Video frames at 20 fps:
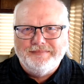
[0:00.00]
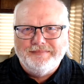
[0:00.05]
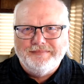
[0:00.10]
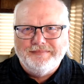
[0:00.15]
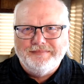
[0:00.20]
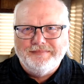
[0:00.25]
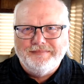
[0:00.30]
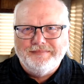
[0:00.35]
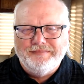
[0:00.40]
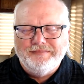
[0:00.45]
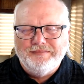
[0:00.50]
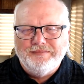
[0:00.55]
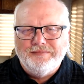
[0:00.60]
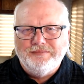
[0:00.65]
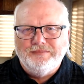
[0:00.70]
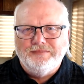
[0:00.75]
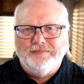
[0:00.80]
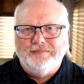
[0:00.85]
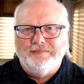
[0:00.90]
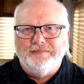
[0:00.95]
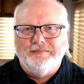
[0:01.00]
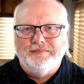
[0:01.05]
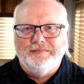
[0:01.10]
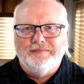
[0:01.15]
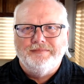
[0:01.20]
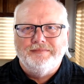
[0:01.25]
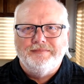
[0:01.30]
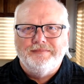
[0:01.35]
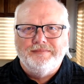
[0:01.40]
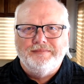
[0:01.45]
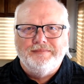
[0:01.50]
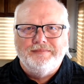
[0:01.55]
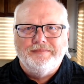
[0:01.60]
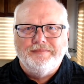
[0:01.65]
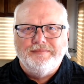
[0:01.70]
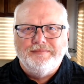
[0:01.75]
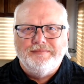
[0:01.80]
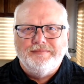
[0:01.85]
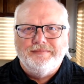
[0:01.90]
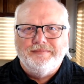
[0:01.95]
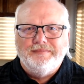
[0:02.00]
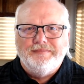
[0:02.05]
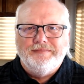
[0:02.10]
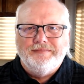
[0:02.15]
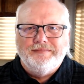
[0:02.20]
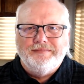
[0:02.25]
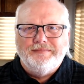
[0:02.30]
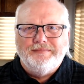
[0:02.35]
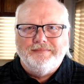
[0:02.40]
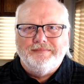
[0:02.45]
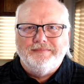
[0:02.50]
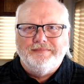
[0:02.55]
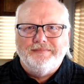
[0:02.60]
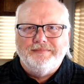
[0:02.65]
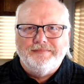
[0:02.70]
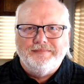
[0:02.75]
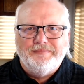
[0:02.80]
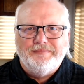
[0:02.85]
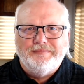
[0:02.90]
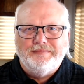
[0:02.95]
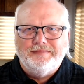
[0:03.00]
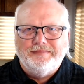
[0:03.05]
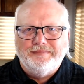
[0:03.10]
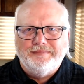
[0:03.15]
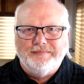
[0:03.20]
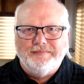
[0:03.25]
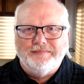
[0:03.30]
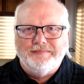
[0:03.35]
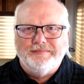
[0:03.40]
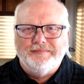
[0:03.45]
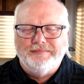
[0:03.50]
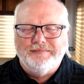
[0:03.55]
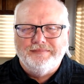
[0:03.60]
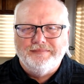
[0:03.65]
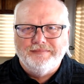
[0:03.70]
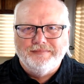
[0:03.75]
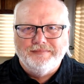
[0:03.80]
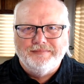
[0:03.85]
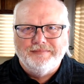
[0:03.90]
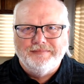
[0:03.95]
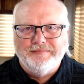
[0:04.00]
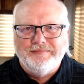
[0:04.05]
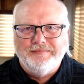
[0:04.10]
[no speech]